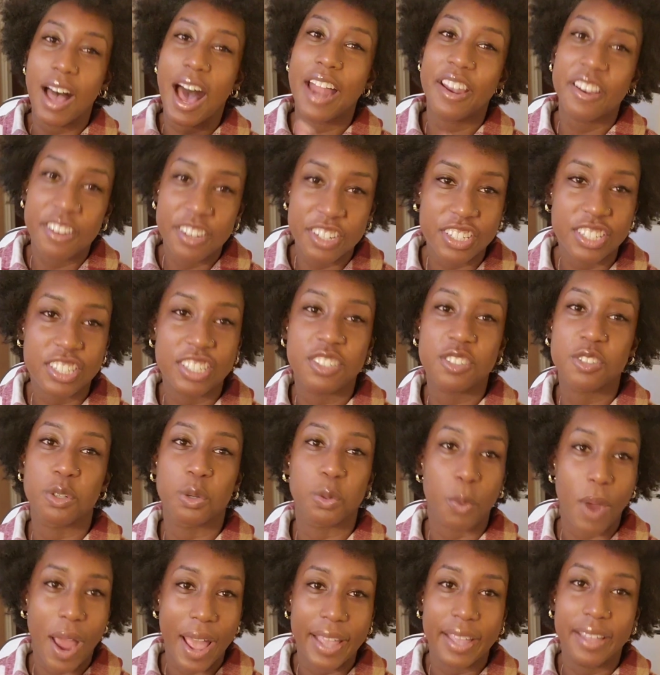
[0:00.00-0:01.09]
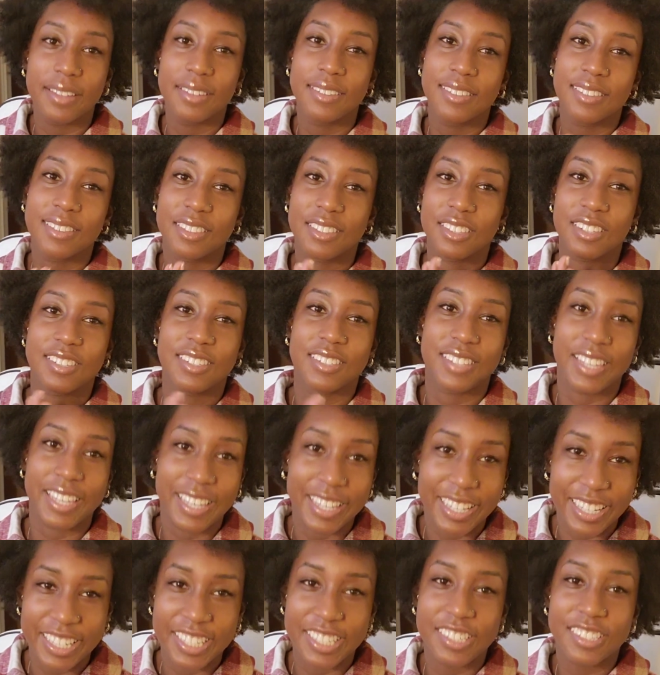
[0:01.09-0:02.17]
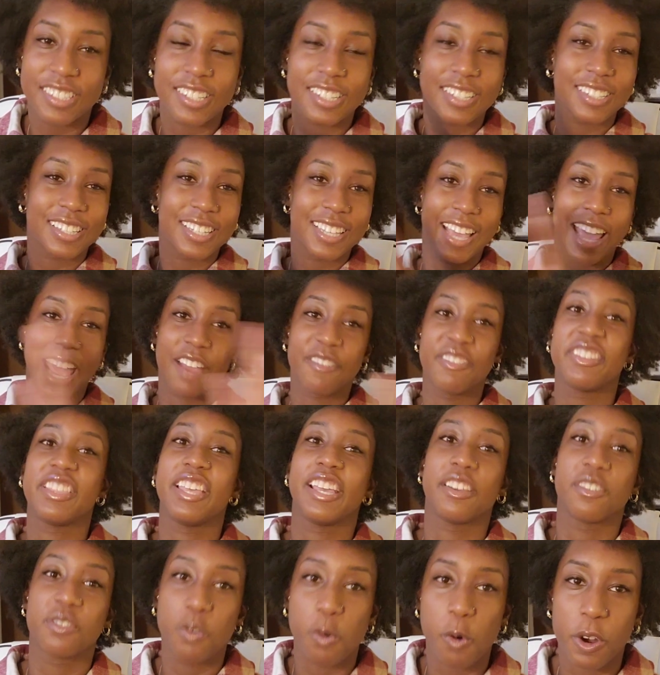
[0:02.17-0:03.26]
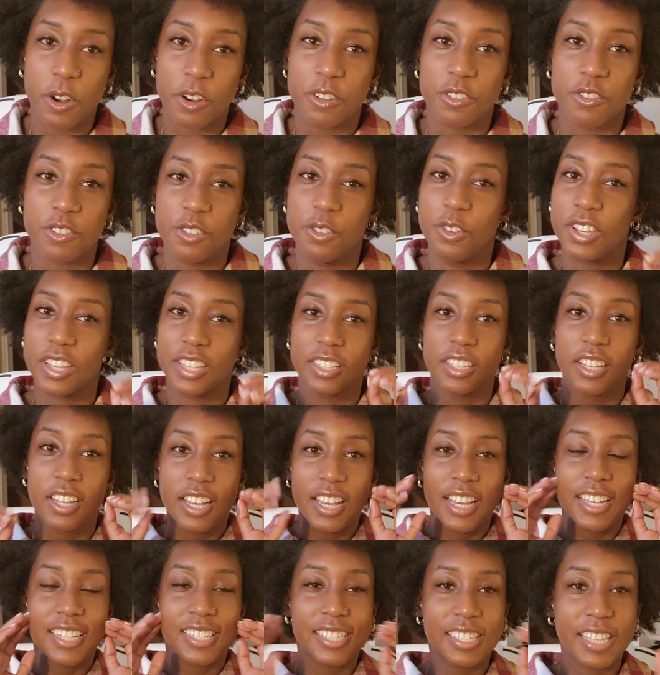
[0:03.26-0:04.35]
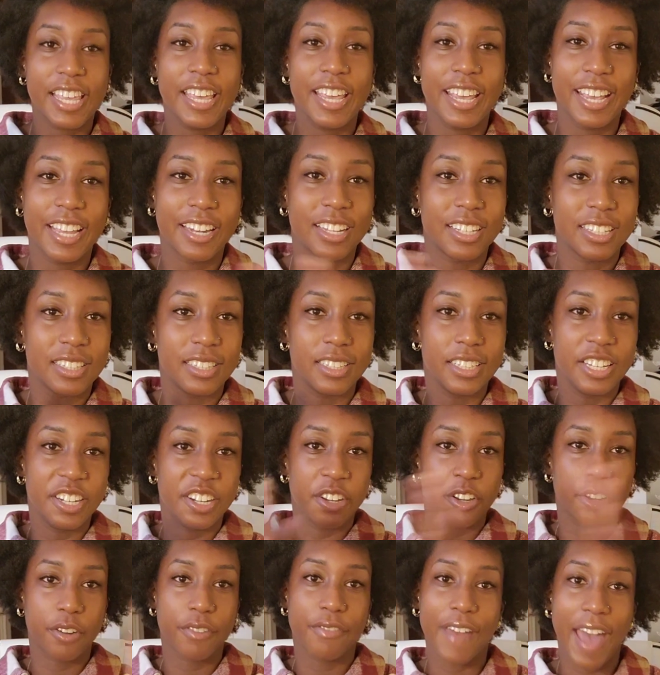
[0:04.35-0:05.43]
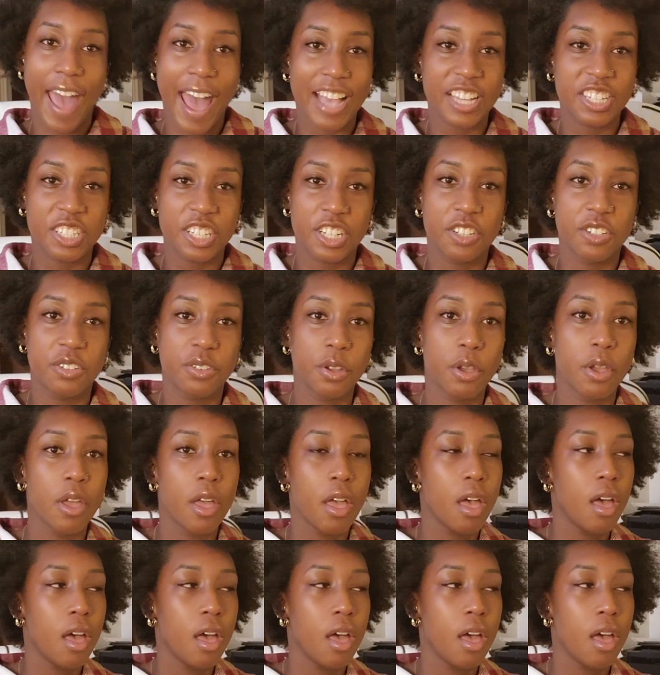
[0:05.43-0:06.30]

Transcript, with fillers: Plottr is just to write the scenes and get everything in order so you can see it in a linear fashion.